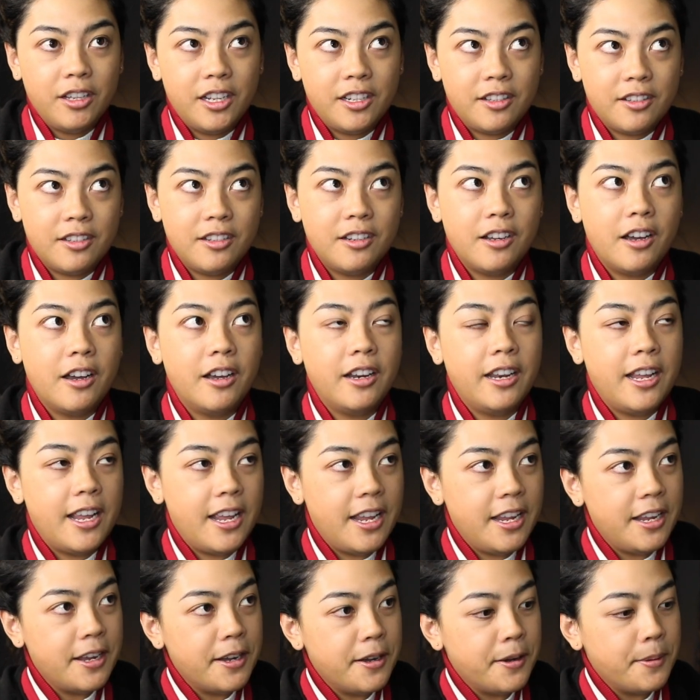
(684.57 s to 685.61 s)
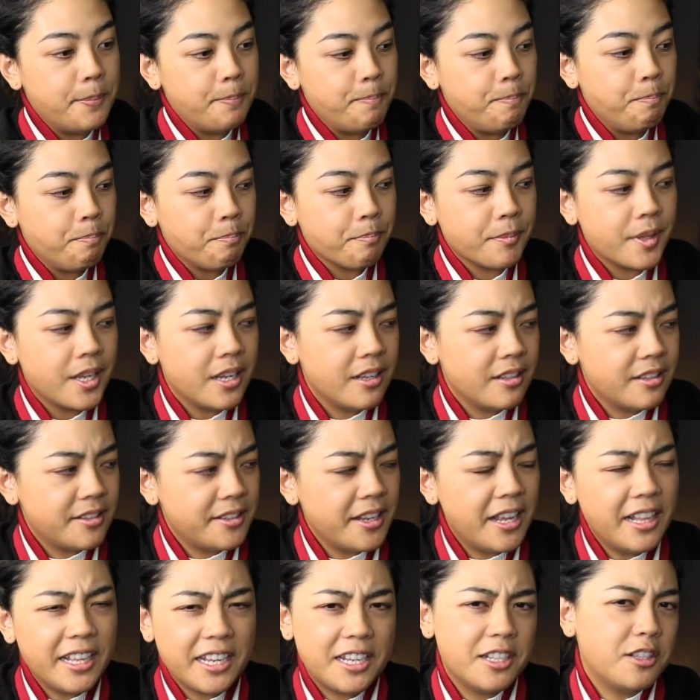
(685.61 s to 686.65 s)
It's not
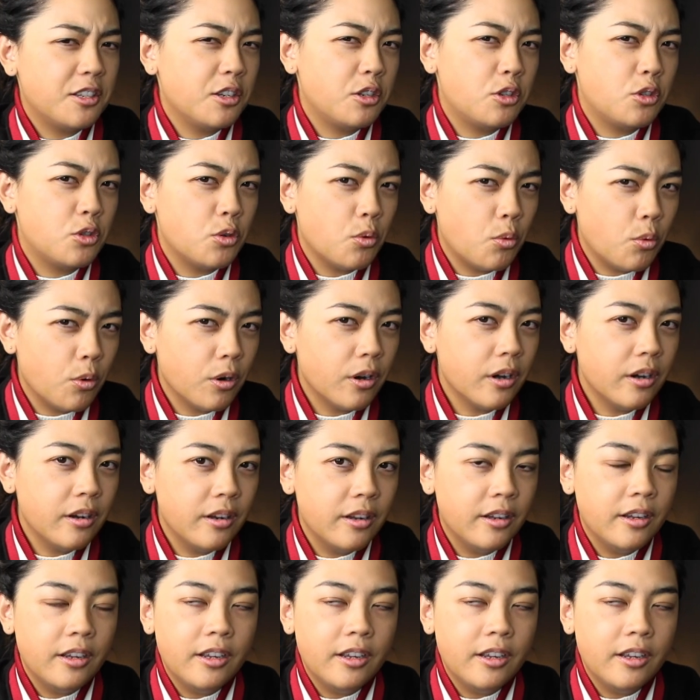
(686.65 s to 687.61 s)
like it's a chore,